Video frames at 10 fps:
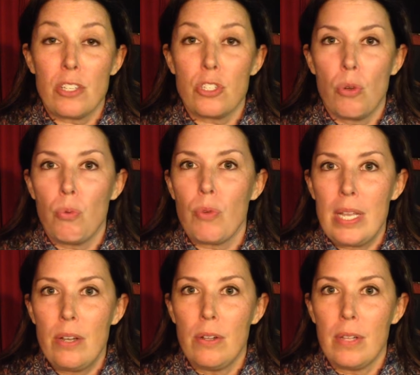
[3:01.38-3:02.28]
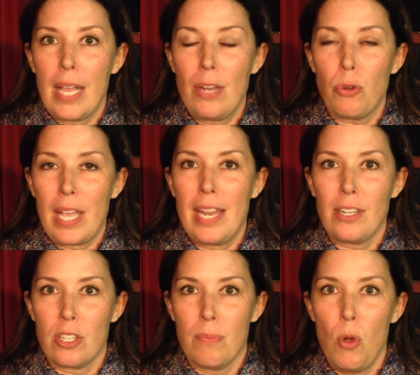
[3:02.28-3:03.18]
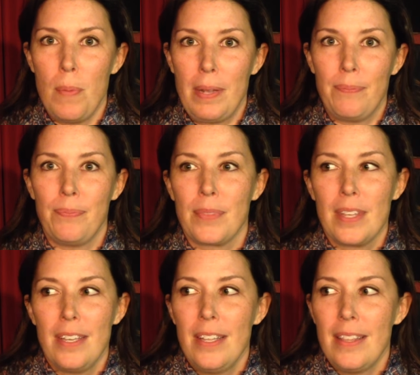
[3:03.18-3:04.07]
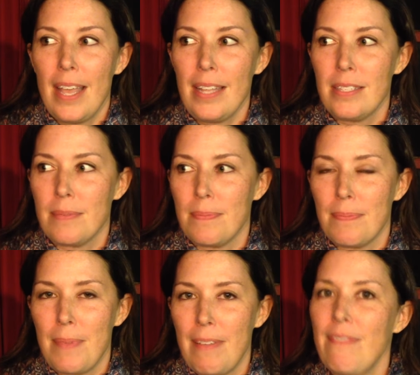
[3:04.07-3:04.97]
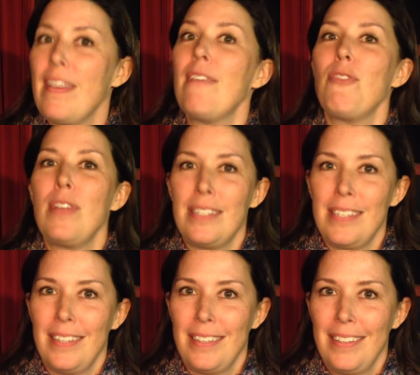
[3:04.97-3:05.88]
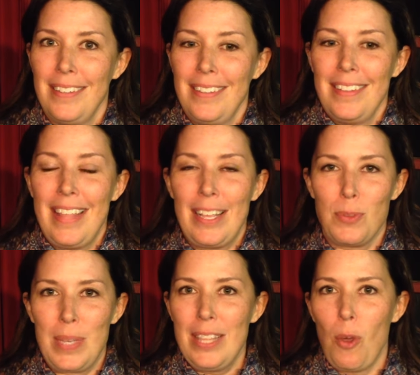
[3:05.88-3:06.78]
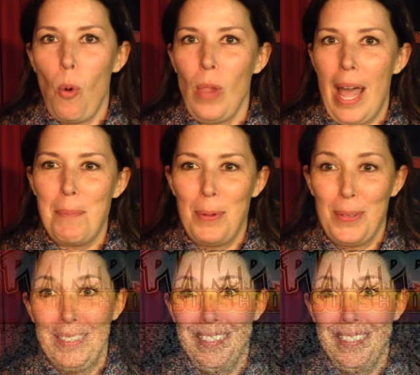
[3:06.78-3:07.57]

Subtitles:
that is so real and organic to the moment. That's my favorite thing, so eat the whole apple.